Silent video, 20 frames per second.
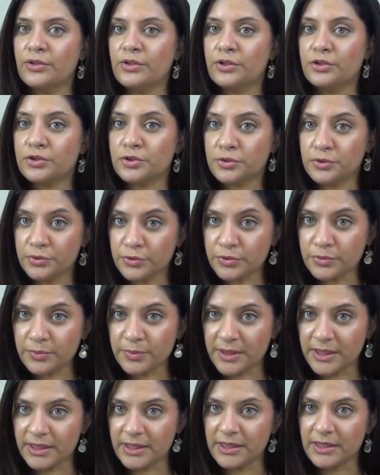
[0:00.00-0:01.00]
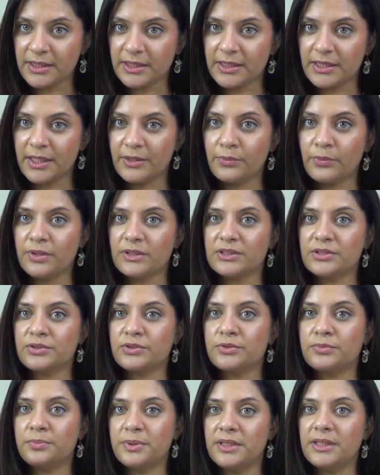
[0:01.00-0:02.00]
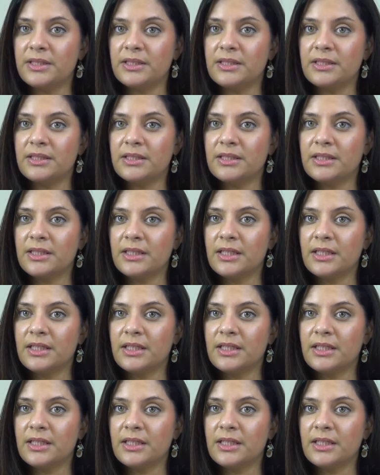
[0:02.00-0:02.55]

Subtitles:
the true me that wants to be